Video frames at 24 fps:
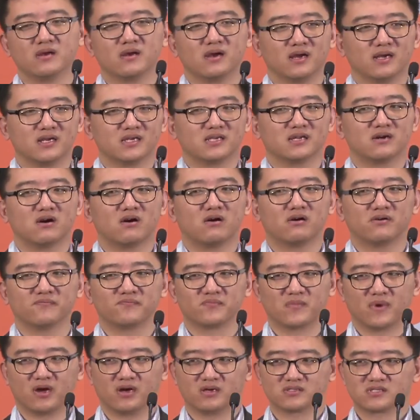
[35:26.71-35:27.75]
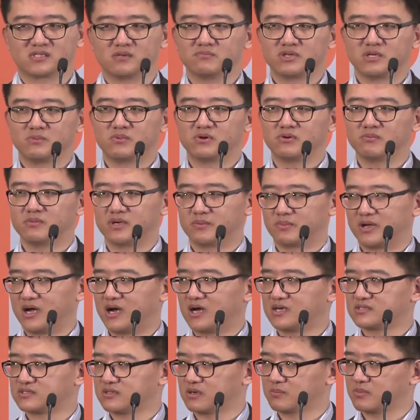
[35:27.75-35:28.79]
And later on, some people maybe
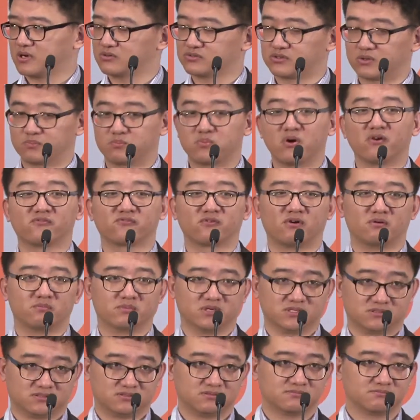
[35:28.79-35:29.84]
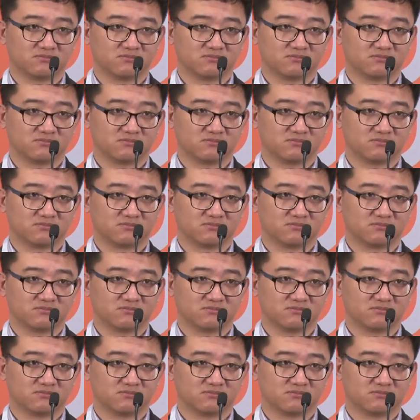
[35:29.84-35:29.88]
ask about the performance.